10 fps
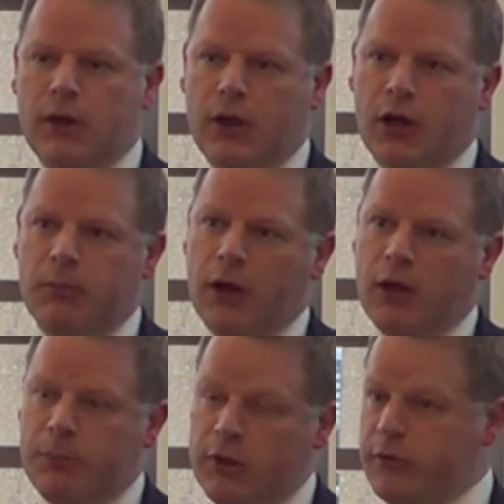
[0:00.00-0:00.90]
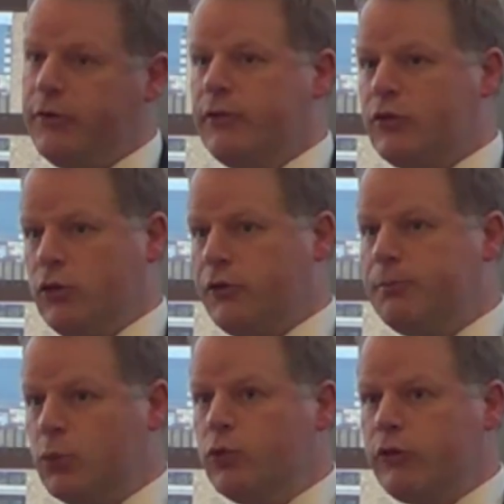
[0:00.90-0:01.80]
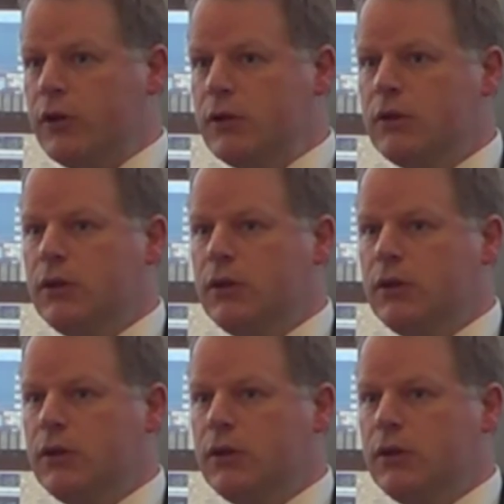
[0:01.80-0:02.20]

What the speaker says: And because it's cross-border,